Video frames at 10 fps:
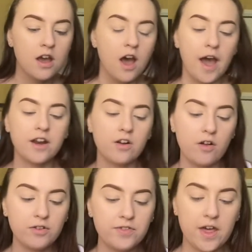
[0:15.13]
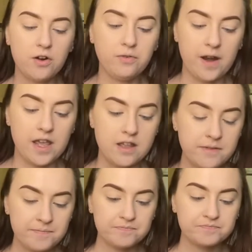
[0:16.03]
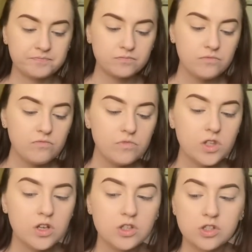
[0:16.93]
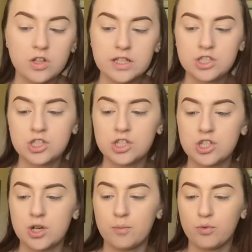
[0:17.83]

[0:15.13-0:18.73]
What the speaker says: I did all of that already. So let's just jump